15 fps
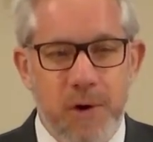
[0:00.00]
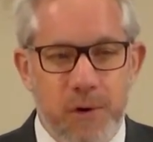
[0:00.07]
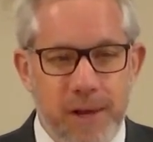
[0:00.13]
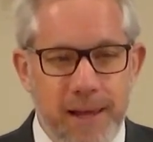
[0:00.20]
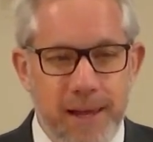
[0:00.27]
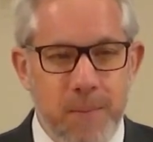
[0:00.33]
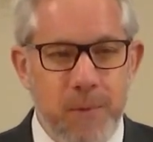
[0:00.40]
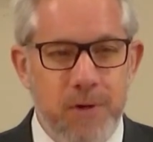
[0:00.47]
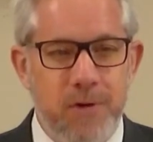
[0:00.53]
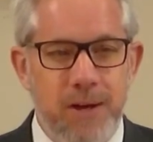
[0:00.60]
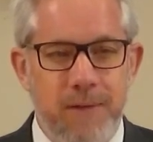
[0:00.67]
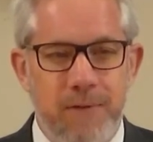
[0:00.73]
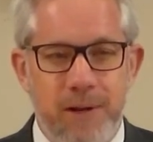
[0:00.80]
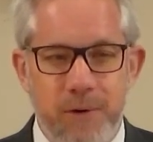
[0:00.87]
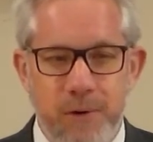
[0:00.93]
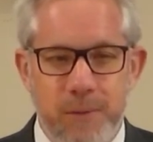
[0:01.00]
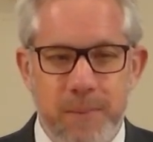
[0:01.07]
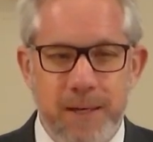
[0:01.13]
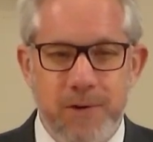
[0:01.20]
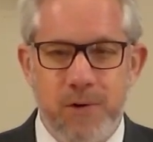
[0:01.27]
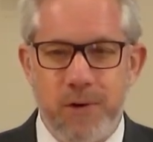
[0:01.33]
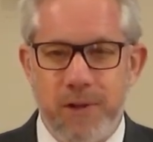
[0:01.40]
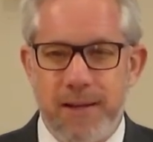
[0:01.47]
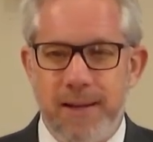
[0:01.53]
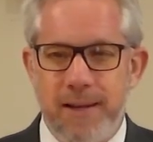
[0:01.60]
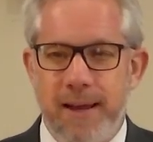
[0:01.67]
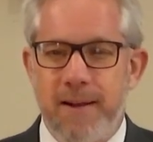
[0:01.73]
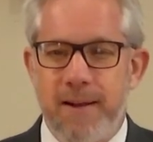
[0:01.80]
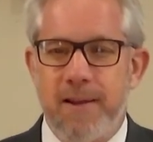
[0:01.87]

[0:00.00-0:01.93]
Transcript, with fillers: hymn, what you have to do is make sure the title